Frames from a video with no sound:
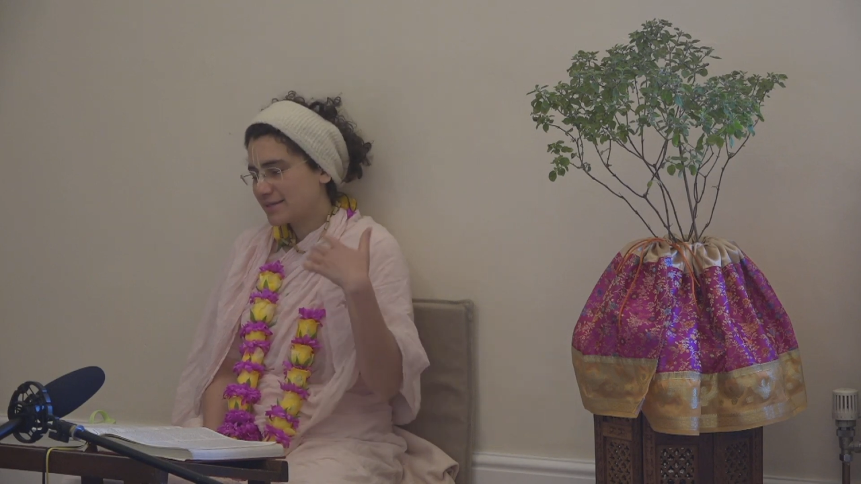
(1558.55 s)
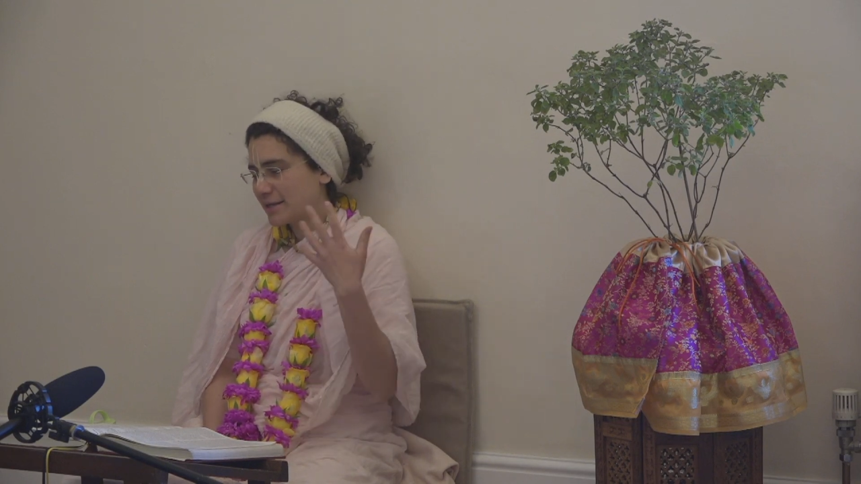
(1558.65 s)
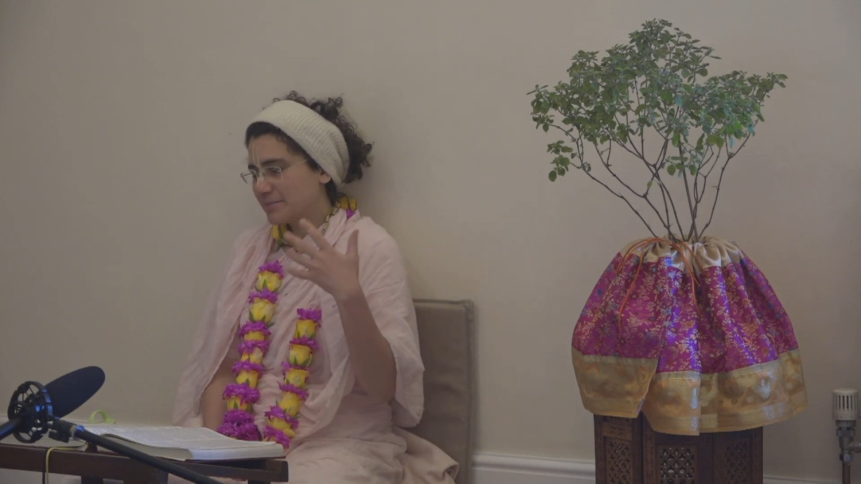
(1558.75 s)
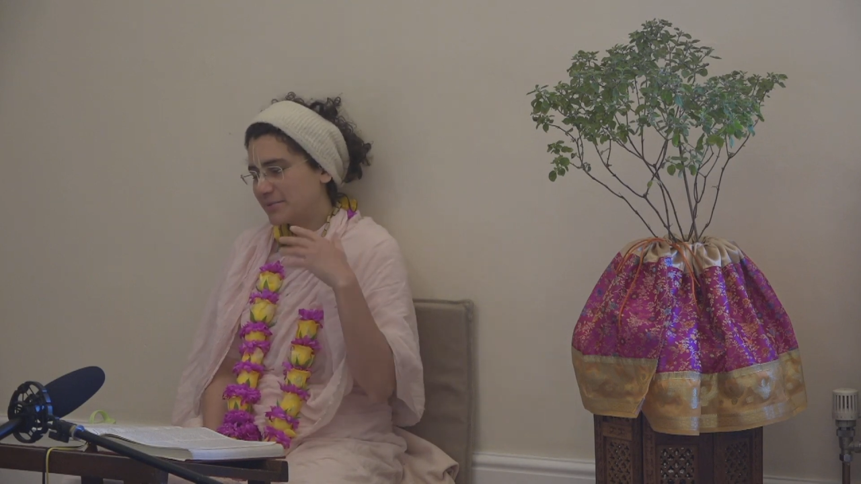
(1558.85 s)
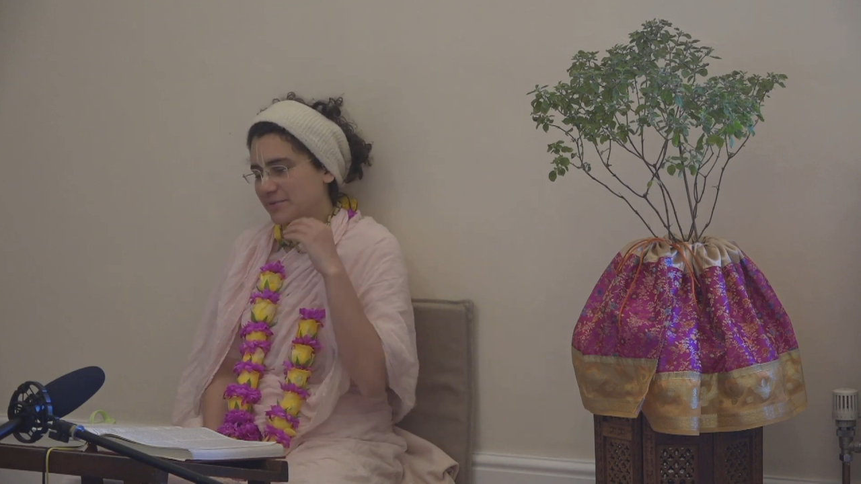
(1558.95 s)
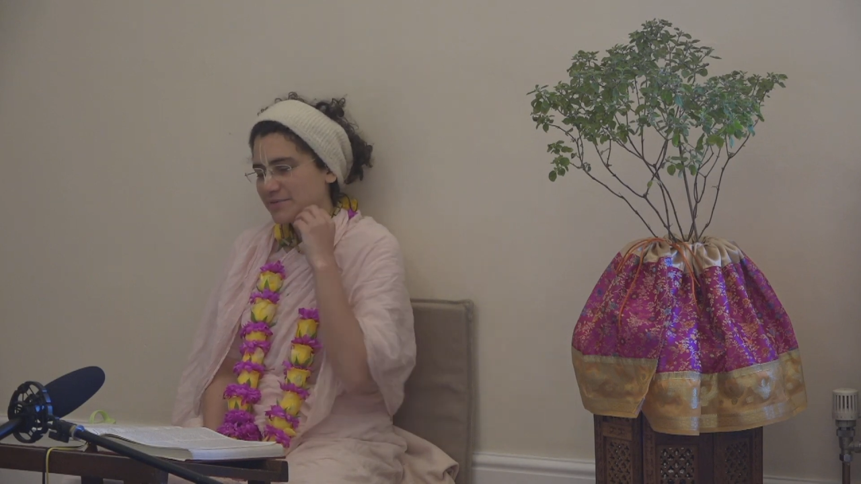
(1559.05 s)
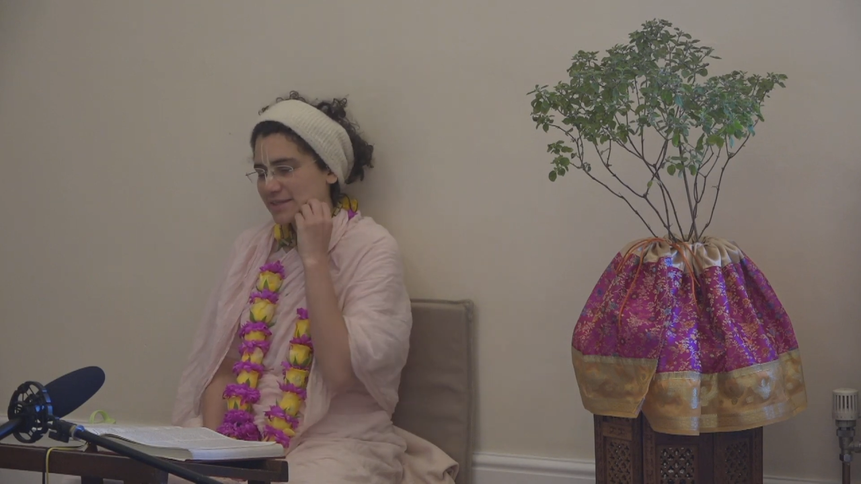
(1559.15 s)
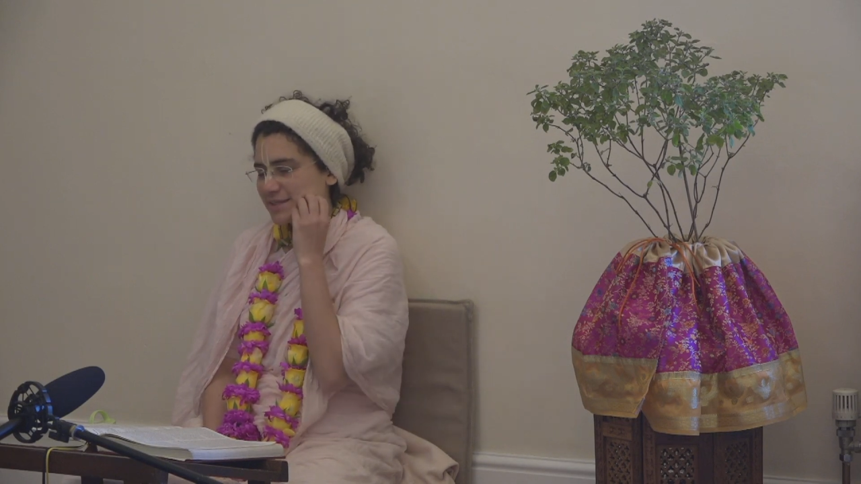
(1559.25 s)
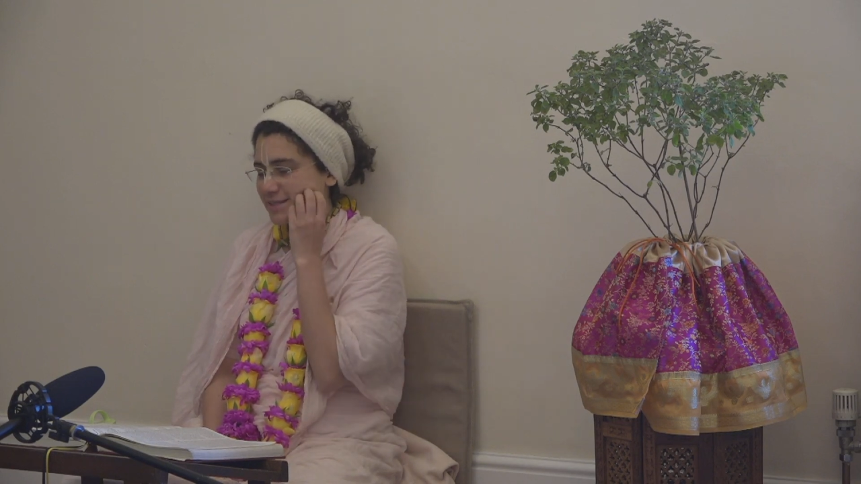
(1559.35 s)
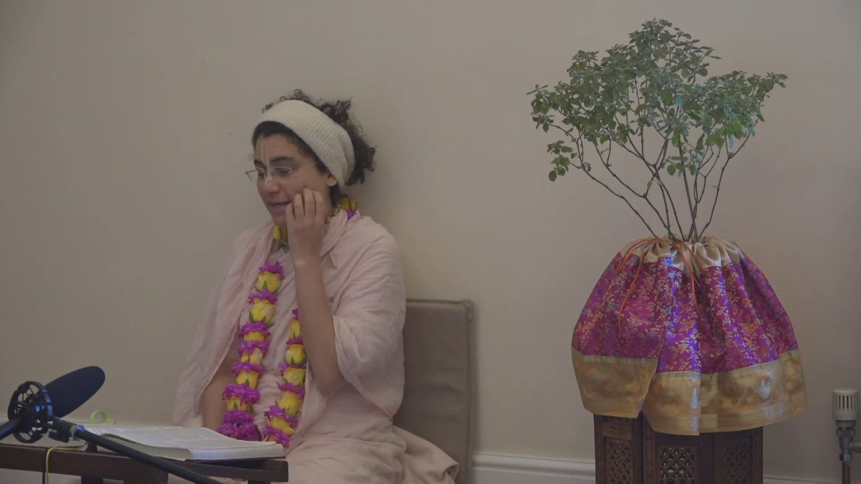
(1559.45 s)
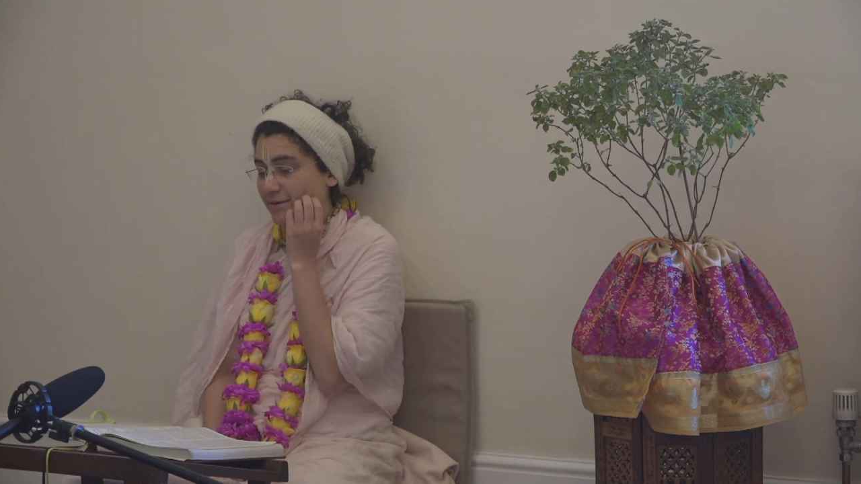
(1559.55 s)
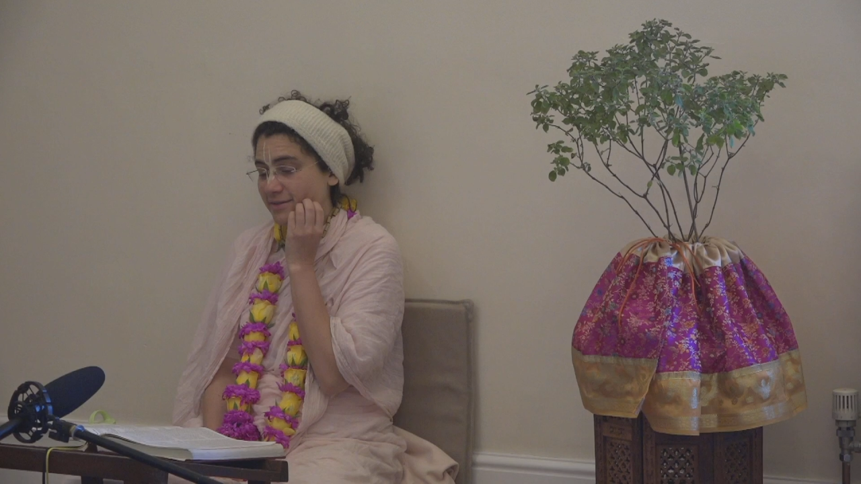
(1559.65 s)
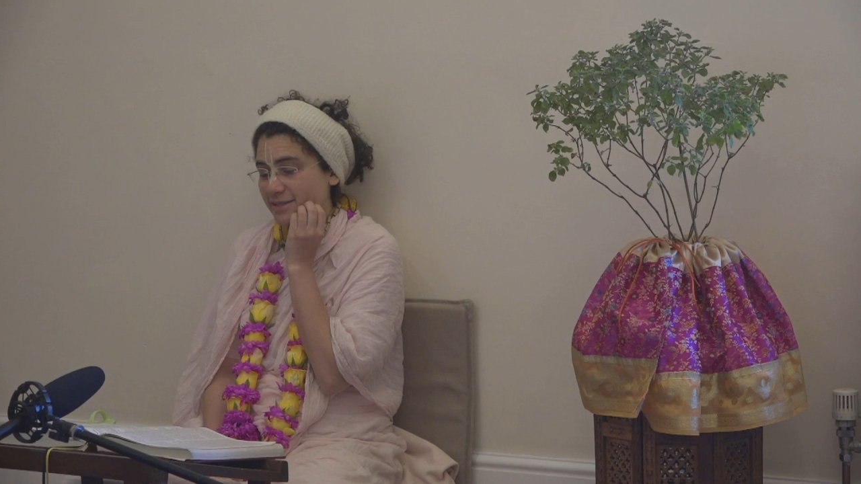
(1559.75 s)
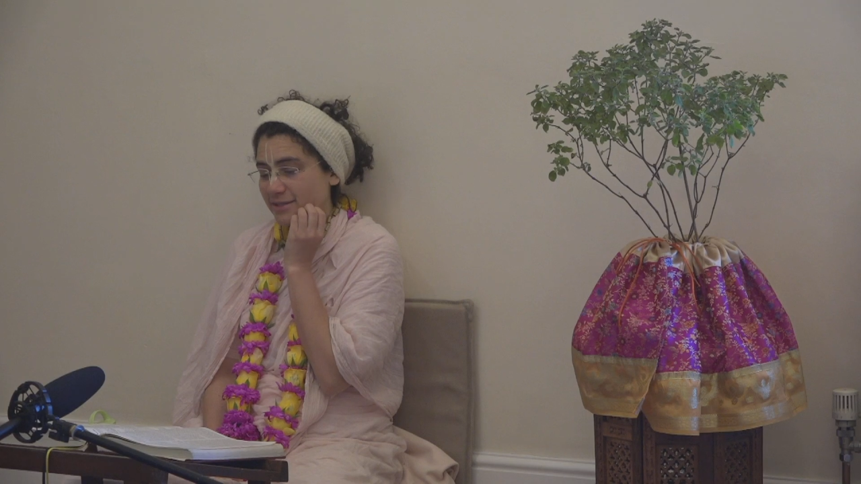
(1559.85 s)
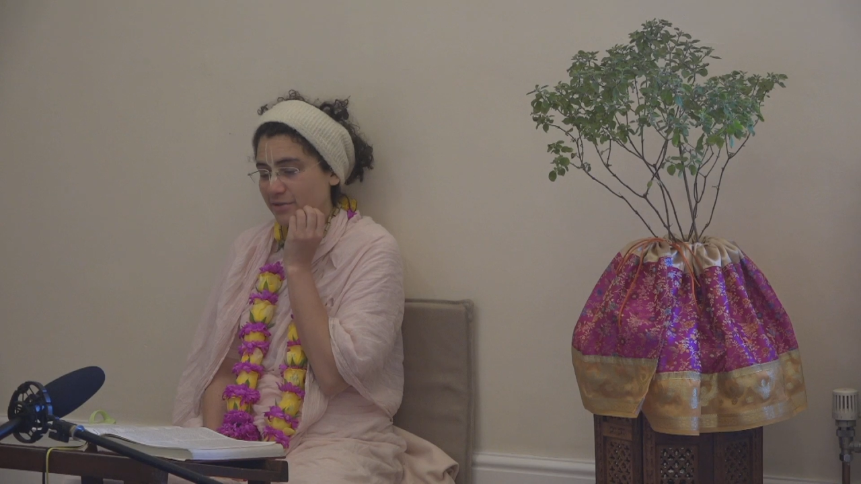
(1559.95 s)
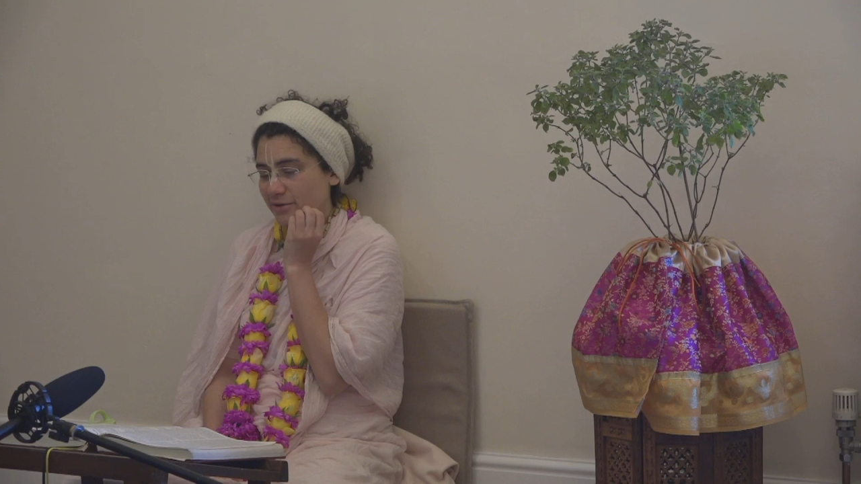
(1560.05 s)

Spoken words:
type of sincerity and